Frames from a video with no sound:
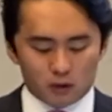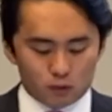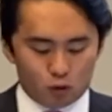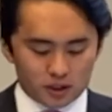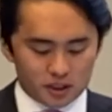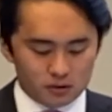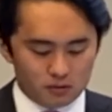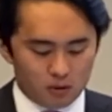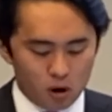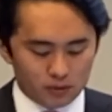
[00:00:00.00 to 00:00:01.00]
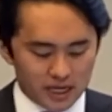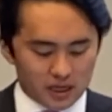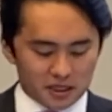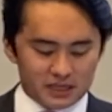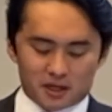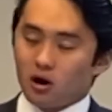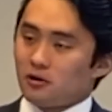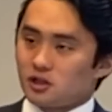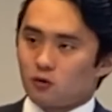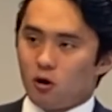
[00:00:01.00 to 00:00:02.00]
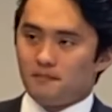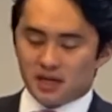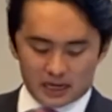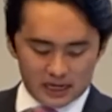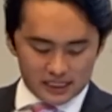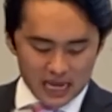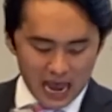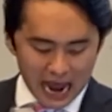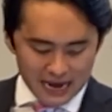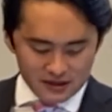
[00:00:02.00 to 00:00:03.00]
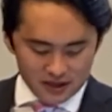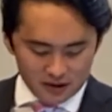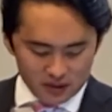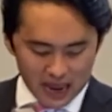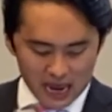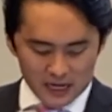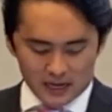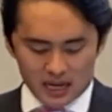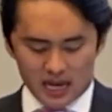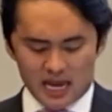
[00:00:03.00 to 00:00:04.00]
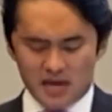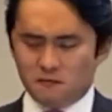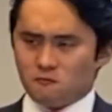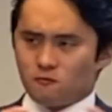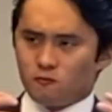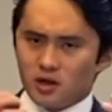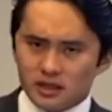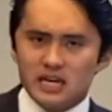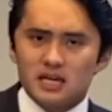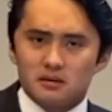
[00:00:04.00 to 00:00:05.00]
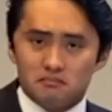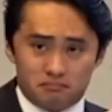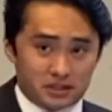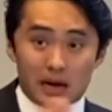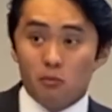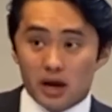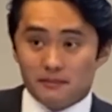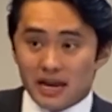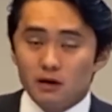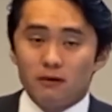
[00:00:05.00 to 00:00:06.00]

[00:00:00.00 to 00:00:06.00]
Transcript: would want to hone in on Jimmy Carter's quote because I think that it really somewhat, in many